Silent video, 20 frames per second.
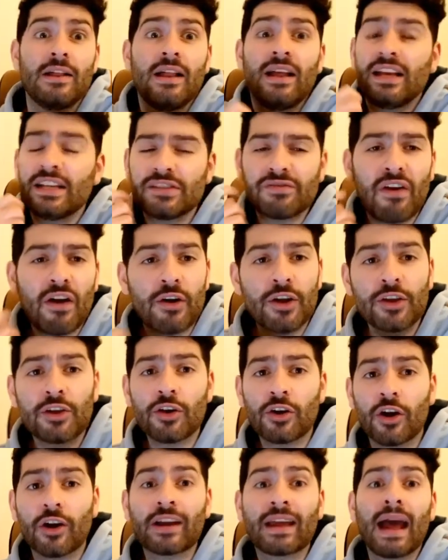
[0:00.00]
He's very good
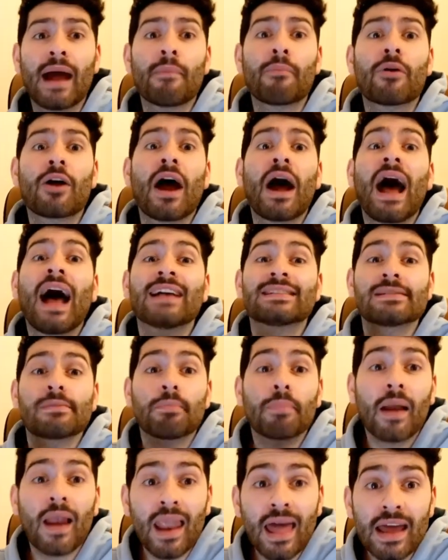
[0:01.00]
on camera. As a
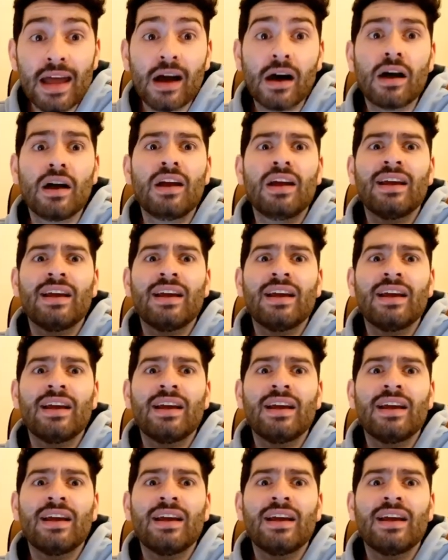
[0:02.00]
player,